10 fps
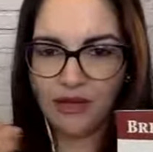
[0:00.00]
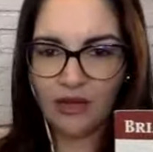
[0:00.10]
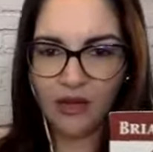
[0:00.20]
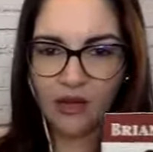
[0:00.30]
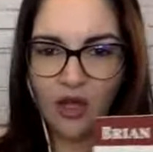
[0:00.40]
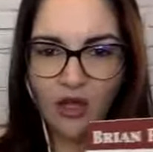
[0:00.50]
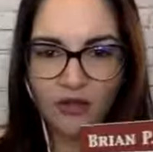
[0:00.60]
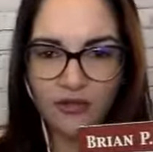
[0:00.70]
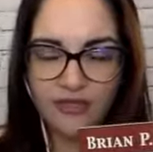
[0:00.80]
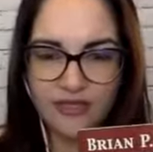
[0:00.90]

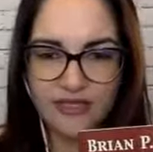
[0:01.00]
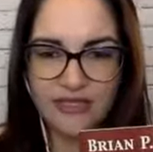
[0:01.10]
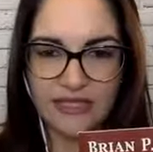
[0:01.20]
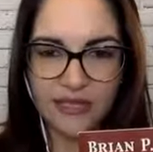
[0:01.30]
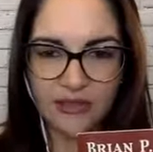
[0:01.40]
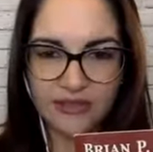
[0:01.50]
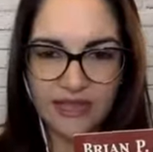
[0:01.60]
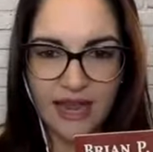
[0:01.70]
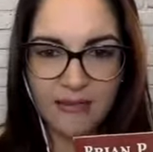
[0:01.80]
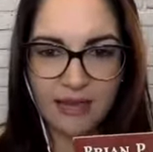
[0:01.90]
along this year
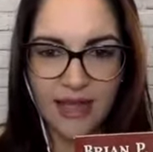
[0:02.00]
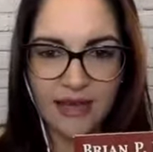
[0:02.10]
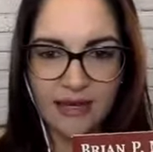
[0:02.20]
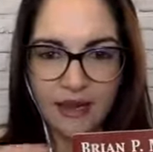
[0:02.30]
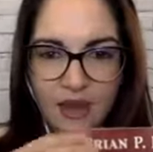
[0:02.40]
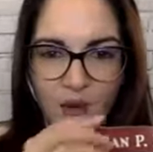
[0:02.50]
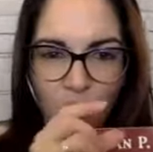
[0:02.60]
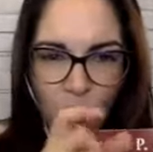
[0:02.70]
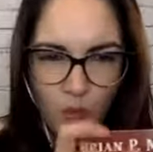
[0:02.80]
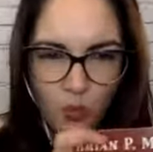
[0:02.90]
timeline,
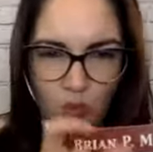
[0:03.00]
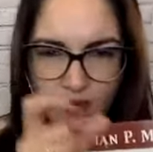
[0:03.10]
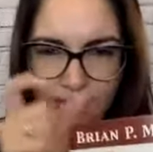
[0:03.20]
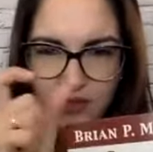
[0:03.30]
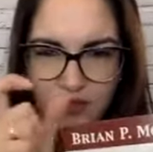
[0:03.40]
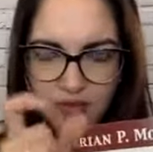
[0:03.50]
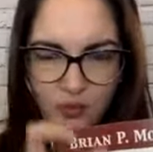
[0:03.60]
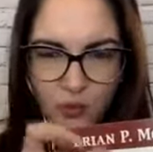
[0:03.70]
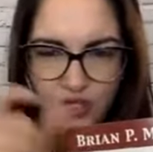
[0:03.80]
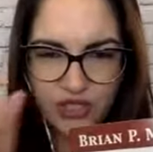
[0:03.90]
what
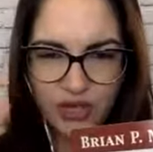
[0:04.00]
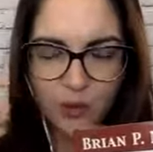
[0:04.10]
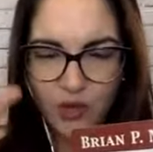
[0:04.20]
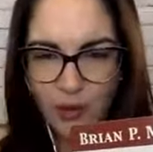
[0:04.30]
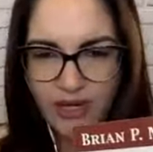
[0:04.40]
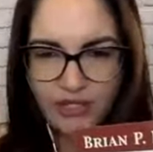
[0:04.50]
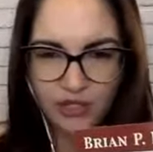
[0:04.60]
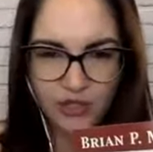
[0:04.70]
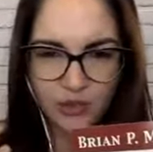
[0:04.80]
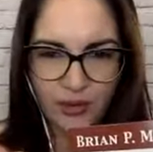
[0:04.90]
do I need to
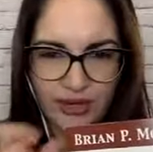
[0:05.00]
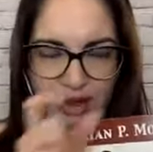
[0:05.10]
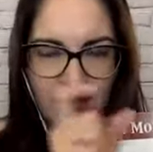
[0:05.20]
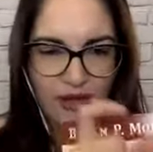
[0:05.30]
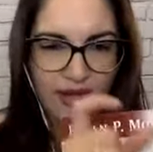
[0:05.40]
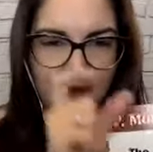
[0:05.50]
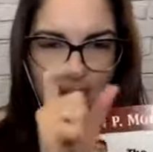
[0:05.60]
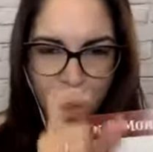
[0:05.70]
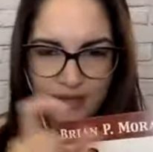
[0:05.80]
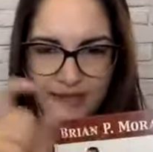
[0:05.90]
do, and how can I
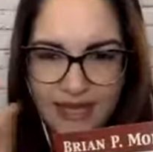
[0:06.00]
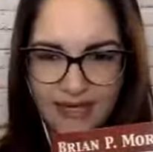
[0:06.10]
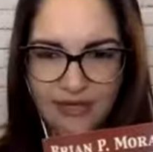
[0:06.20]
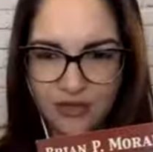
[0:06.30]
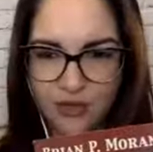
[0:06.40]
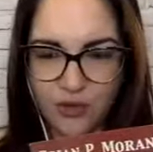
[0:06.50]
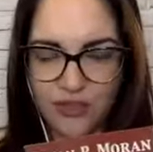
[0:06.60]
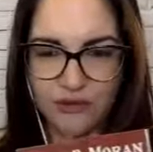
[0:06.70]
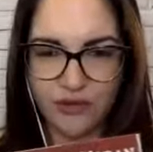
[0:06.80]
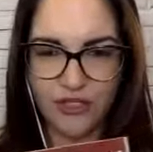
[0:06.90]
break into those
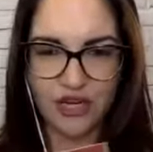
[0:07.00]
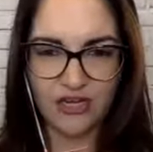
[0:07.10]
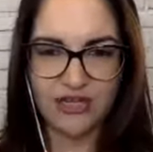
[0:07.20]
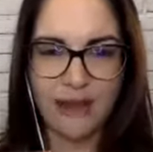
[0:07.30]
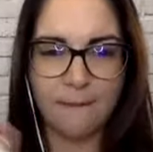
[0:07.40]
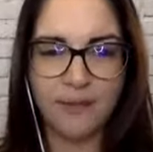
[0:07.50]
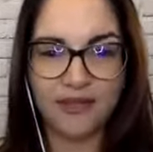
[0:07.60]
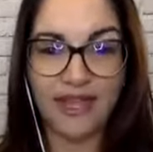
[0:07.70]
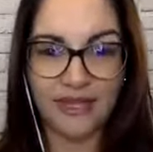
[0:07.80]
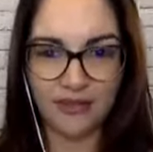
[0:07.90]
different chunks and put
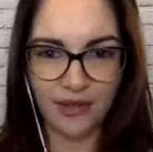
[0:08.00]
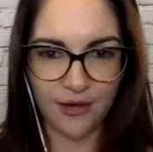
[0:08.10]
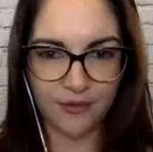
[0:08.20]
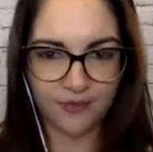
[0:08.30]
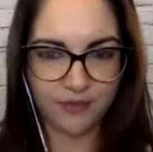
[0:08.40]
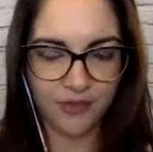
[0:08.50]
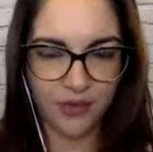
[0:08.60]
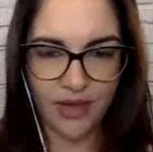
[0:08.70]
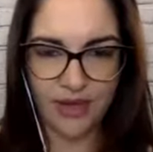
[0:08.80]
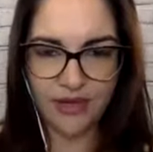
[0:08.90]
that in there,
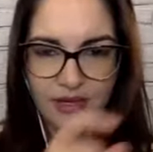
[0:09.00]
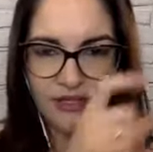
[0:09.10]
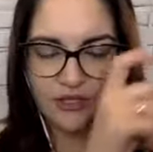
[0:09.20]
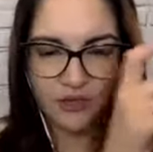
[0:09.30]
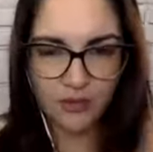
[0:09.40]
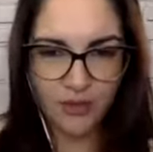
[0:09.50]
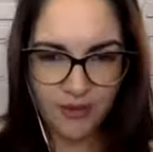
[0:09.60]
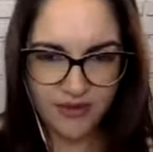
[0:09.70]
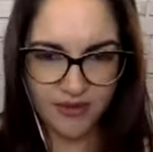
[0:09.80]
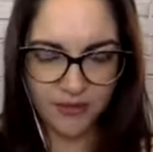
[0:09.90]
okay? So 3
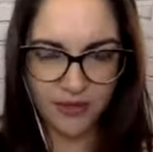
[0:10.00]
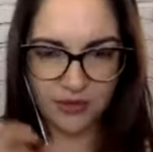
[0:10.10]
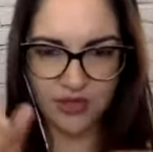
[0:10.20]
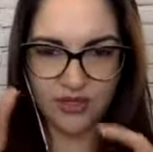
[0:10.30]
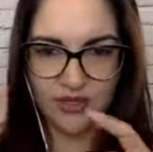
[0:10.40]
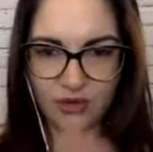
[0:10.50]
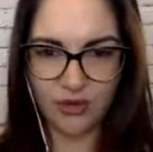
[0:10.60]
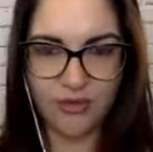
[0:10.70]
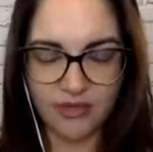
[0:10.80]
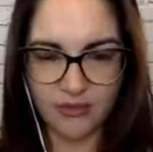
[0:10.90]
months, I'm going to do this. In
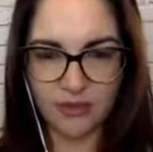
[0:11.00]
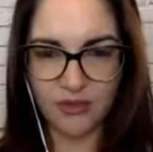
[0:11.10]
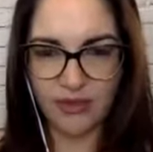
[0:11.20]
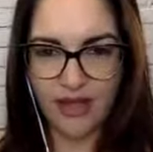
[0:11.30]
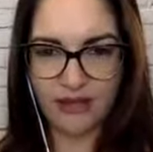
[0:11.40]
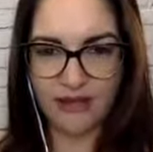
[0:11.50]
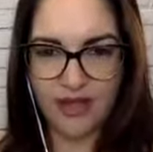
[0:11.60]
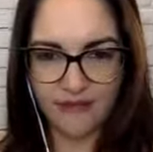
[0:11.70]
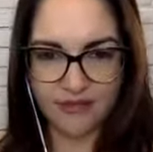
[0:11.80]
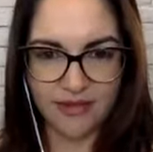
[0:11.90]
3 months, I'm going to do that. And
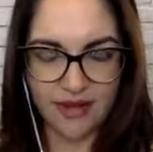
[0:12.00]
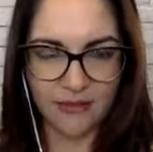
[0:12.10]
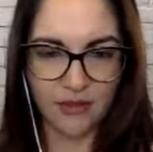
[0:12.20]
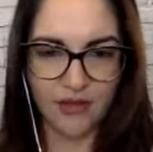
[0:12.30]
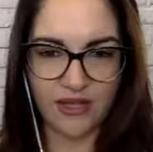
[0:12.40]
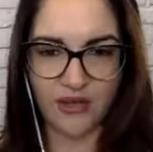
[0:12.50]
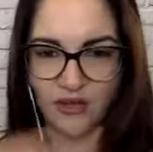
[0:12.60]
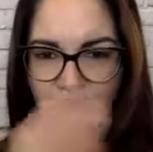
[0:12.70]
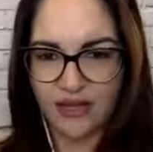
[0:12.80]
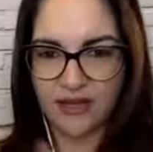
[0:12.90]
after that, I'm going to do that. So
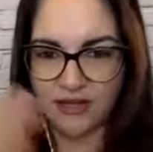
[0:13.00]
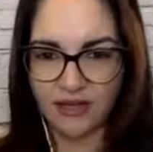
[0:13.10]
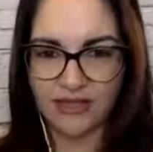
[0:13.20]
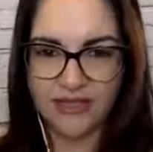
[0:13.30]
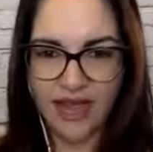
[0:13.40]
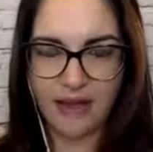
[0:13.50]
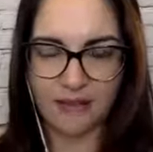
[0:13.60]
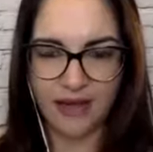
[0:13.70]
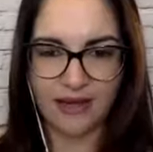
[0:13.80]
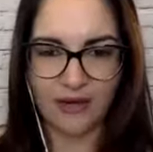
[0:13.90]
there's a
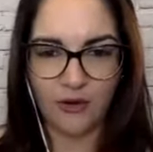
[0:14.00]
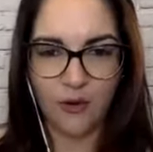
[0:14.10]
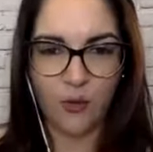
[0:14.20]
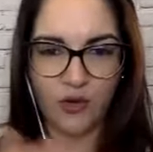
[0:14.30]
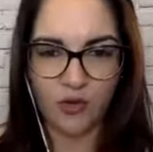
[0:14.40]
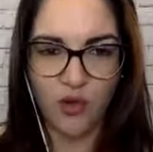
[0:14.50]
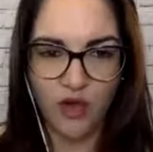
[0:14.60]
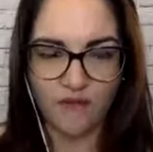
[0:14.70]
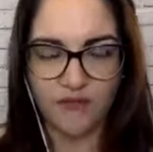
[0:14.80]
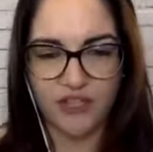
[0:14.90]
timeline. It works
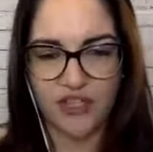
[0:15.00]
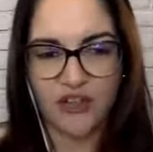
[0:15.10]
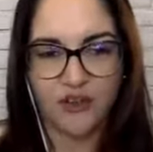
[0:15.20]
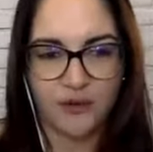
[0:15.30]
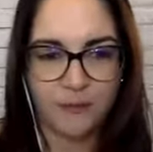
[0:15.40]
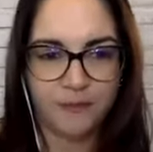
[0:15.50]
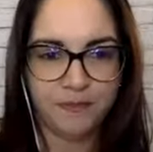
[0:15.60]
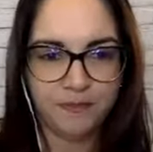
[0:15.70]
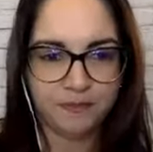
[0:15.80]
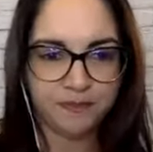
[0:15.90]
off of each other.
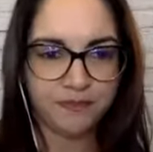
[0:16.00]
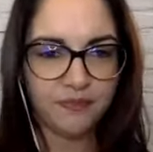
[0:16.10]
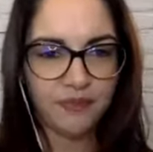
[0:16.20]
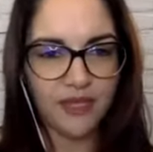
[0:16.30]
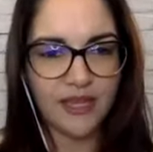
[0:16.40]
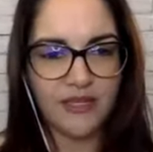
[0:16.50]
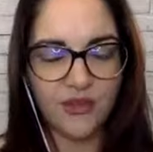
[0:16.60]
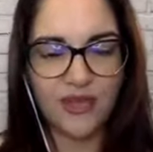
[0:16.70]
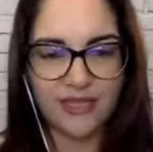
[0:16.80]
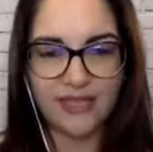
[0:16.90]
Okay,
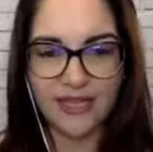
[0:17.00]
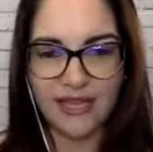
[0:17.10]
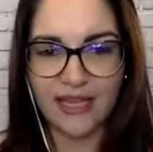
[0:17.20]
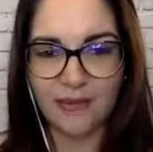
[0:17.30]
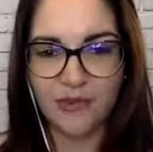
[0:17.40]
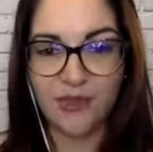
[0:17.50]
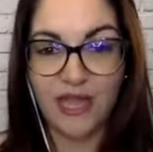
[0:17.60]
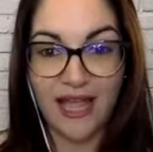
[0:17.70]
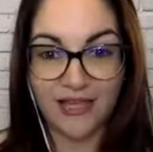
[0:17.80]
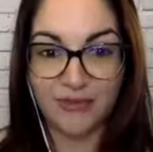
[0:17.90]
so that's to kick it up to
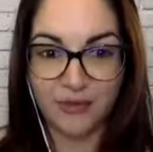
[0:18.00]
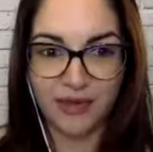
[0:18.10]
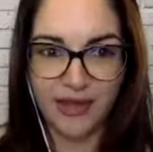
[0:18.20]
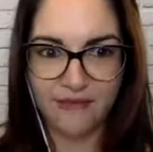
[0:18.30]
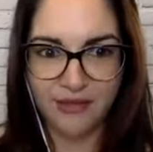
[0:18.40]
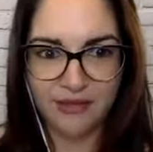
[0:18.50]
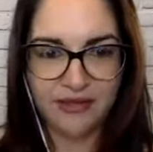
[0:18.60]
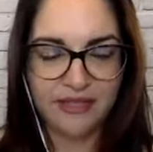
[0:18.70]
the expert level.